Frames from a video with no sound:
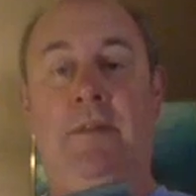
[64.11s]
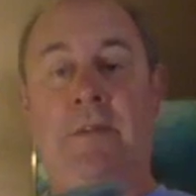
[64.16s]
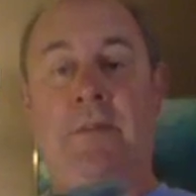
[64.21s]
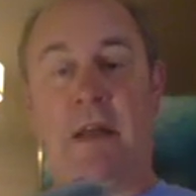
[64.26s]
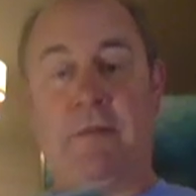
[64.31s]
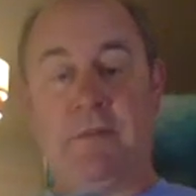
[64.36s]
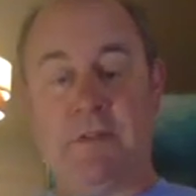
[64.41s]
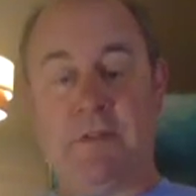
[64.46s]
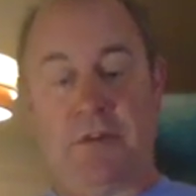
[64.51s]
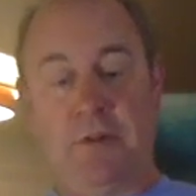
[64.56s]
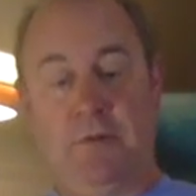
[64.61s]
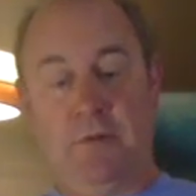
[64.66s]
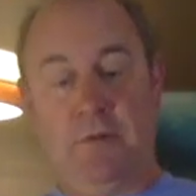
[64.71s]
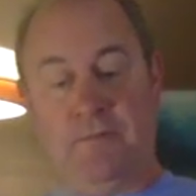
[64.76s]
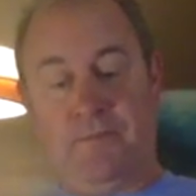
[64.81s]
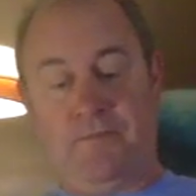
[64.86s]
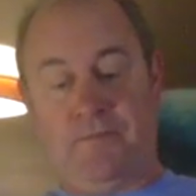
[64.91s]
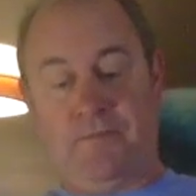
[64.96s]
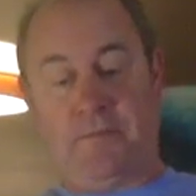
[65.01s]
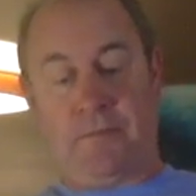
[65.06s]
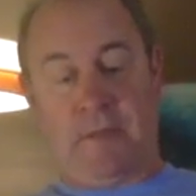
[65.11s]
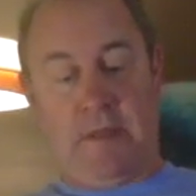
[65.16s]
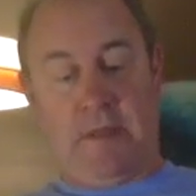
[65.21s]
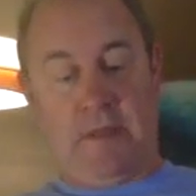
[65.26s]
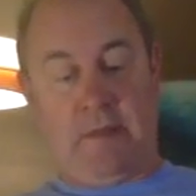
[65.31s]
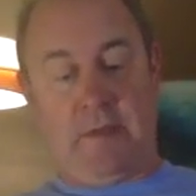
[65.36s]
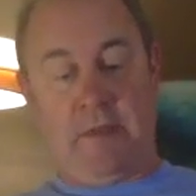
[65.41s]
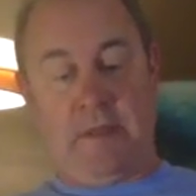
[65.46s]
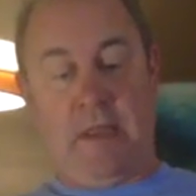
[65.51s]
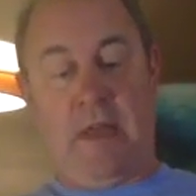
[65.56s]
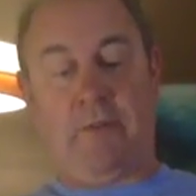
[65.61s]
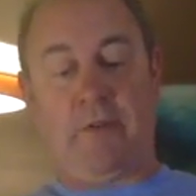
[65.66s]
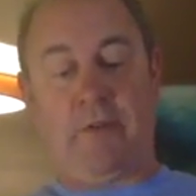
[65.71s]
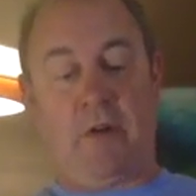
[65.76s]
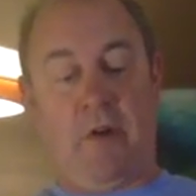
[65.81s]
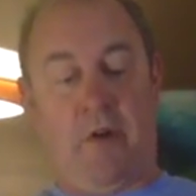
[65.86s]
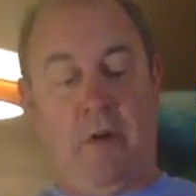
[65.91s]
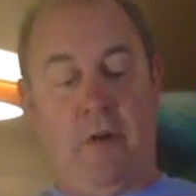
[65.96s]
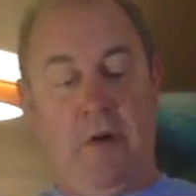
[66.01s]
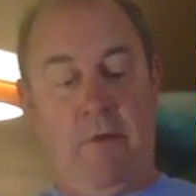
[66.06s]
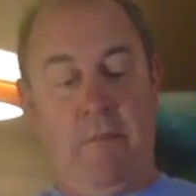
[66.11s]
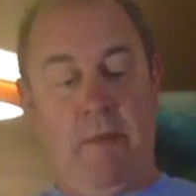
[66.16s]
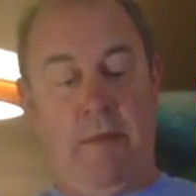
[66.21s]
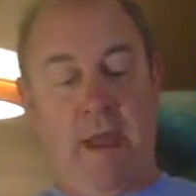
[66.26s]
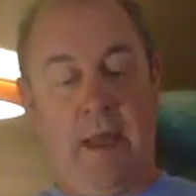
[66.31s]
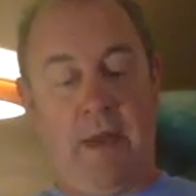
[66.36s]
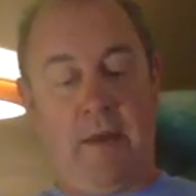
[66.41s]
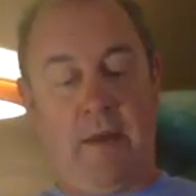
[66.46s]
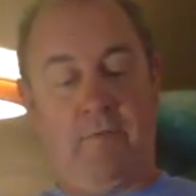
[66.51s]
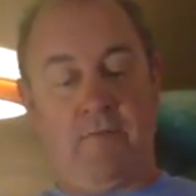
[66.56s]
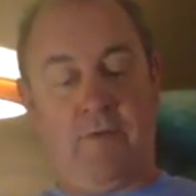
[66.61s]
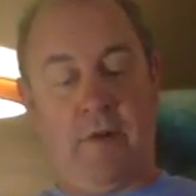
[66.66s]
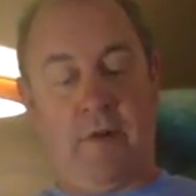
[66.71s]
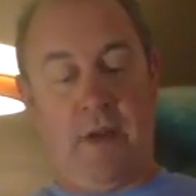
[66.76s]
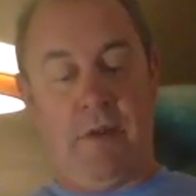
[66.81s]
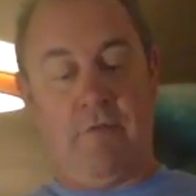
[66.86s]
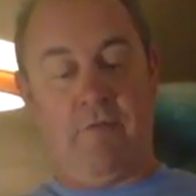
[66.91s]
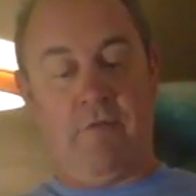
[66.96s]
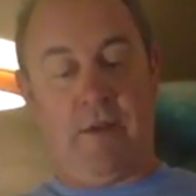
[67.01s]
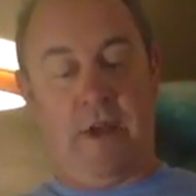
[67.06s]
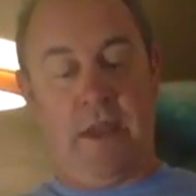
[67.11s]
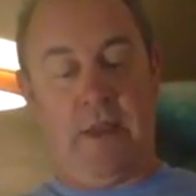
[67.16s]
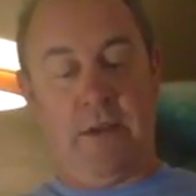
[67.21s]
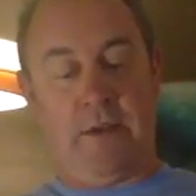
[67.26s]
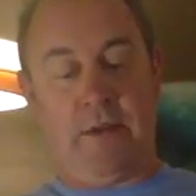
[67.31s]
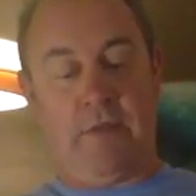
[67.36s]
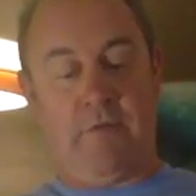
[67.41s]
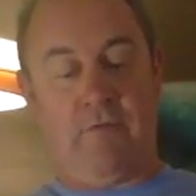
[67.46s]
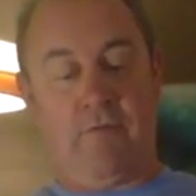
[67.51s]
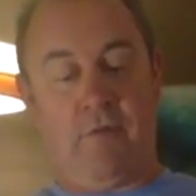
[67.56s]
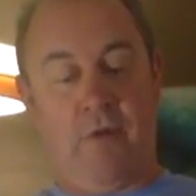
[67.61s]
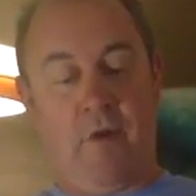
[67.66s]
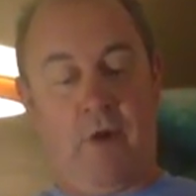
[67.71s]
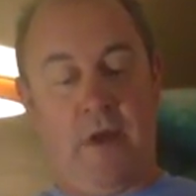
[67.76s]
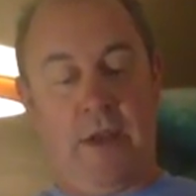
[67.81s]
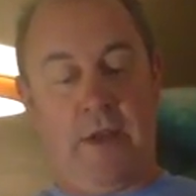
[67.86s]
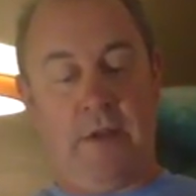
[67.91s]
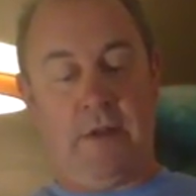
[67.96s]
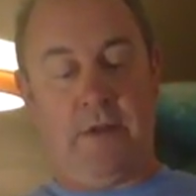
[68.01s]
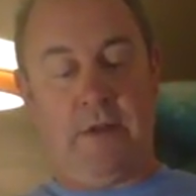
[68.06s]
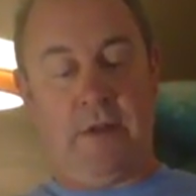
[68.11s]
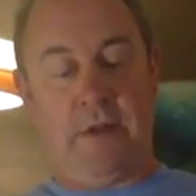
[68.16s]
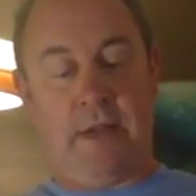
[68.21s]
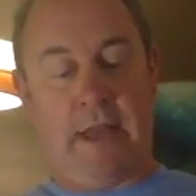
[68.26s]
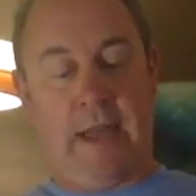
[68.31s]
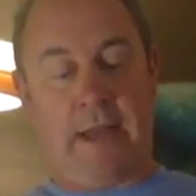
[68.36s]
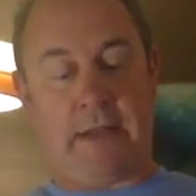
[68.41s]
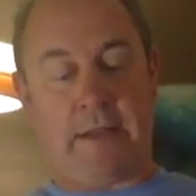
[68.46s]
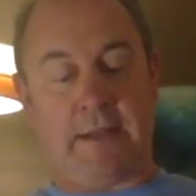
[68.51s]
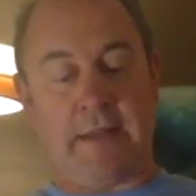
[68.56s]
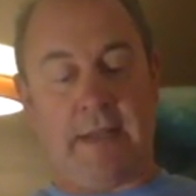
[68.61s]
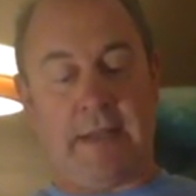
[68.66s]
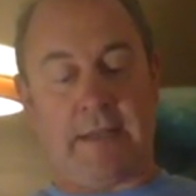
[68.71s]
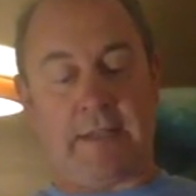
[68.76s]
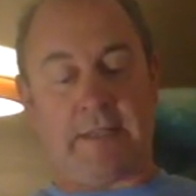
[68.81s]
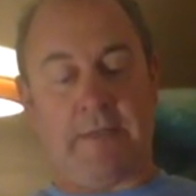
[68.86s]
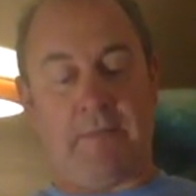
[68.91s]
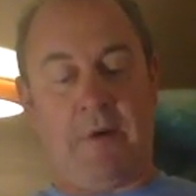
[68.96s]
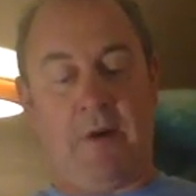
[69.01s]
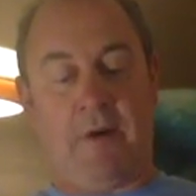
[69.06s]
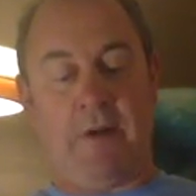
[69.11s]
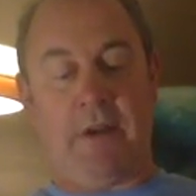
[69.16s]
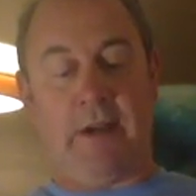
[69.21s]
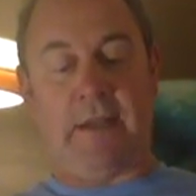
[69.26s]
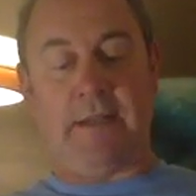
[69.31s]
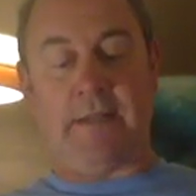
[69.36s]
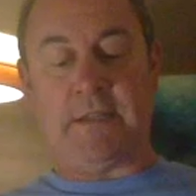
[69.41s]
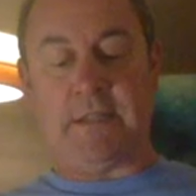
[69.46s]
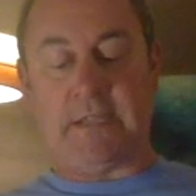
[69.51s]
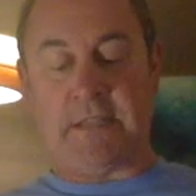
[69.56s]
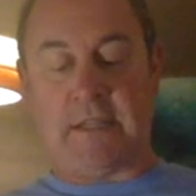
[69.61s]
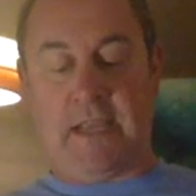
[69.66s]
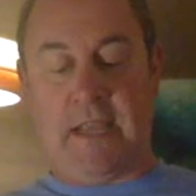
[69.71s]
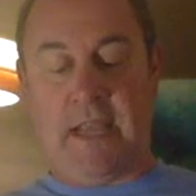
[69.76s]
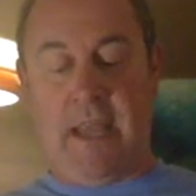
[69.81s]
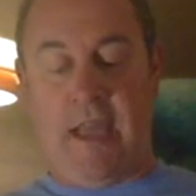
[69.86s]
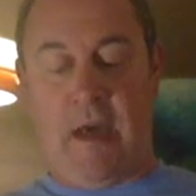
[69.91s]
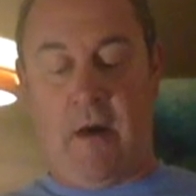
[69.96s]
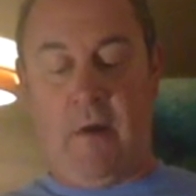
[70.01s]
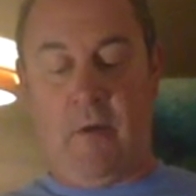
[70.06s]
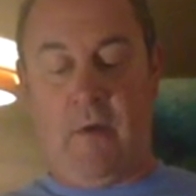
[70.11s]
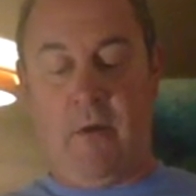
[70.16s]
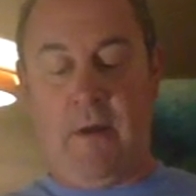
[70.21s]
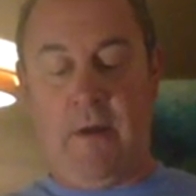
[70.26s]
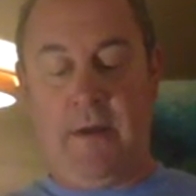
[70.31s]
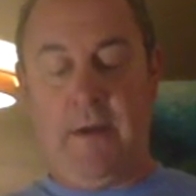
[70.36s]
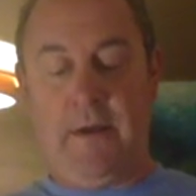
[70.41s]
the other guy I met, Ryan Laxamane, CEO,